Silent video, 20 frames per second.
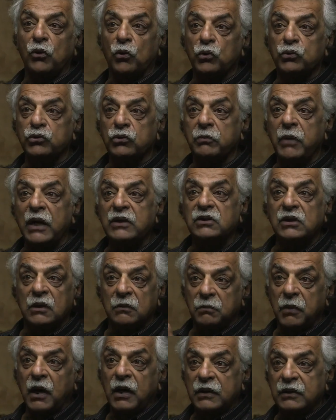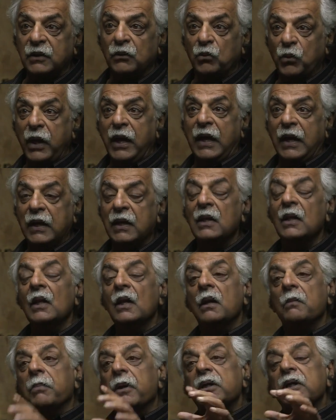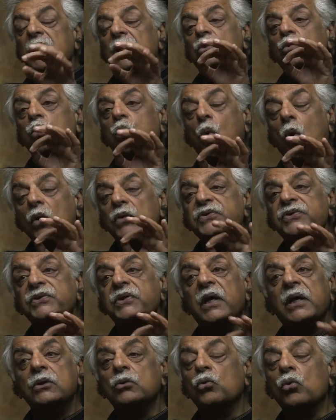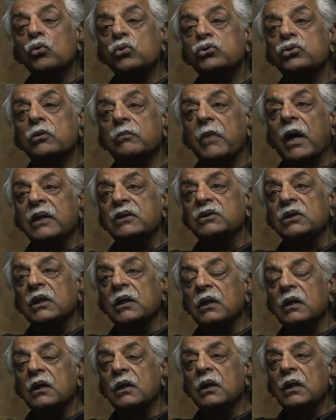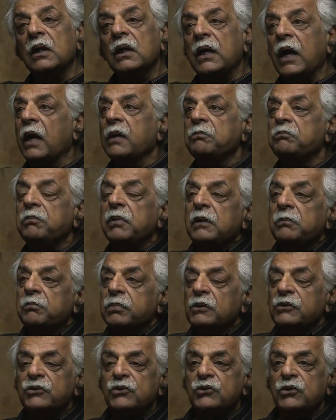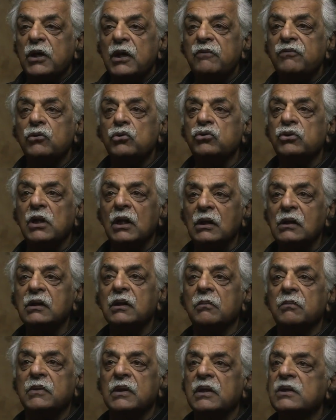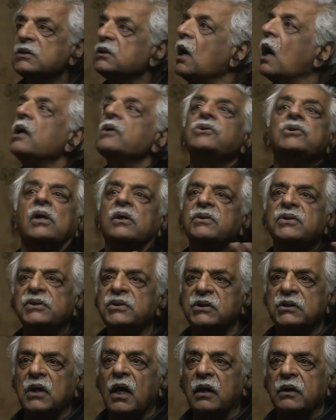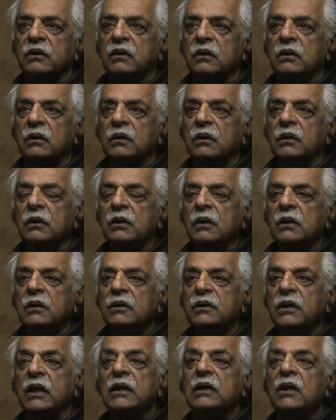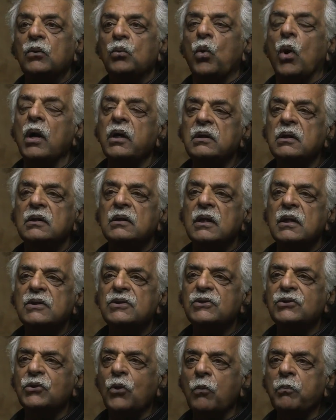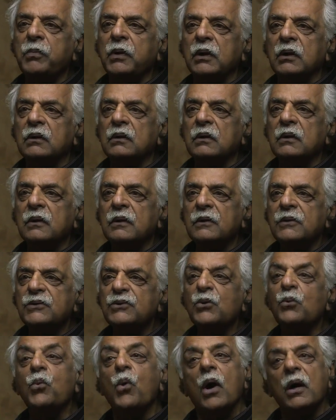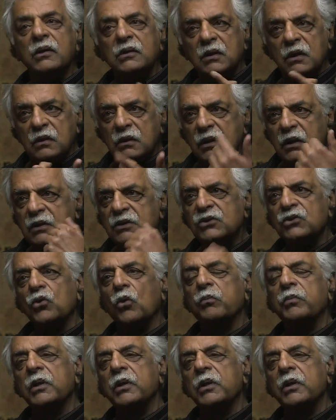automatic, by the way, but it was then automatic. And people today, if you tell them this, are just stunned, saying, then why did they stop it? So why did they stop